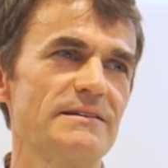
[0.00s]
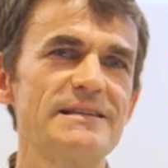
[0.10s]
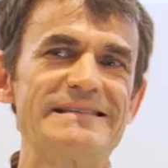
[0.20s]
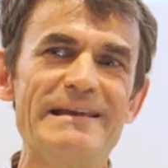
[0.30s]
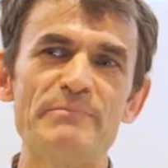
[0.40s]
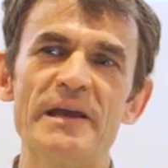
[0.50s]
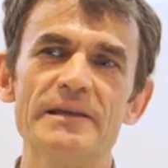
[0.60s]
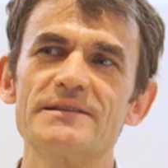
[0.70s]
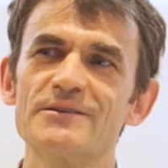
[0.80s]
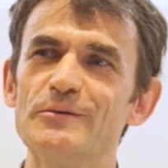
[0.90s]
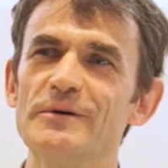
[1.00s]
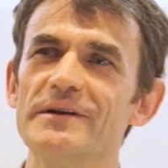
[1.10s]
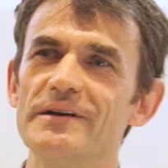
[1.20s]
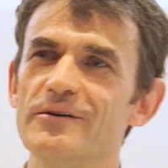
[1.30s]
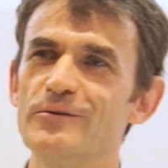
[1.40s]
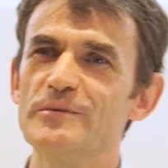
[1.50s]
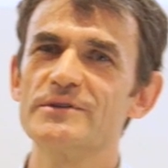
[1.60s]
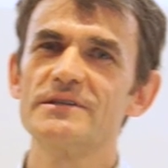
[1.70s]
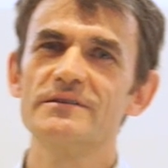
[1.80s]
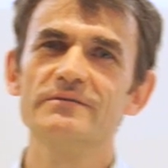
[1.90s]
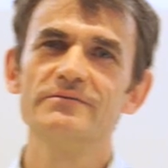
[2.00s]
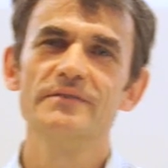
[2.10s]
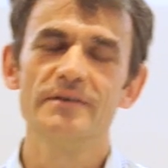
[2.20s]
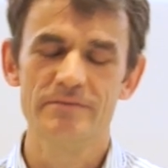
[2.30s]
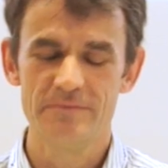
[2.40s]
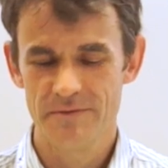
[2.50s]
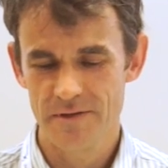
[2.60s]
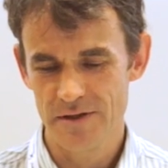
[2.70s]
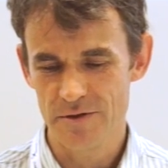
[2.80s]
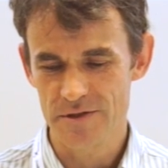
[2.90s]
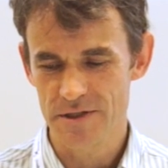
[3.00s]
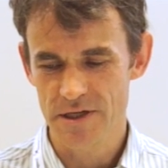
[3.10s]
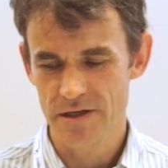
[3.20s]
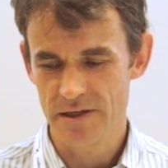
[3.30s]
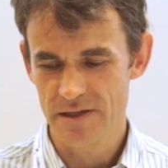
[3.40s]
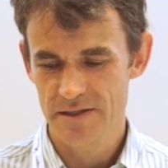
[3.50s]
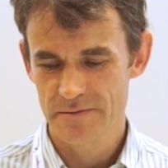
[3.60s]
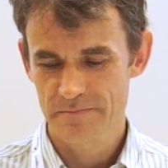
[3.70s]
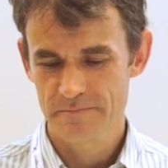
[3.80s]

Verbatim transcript: snippets almost of the user journeys.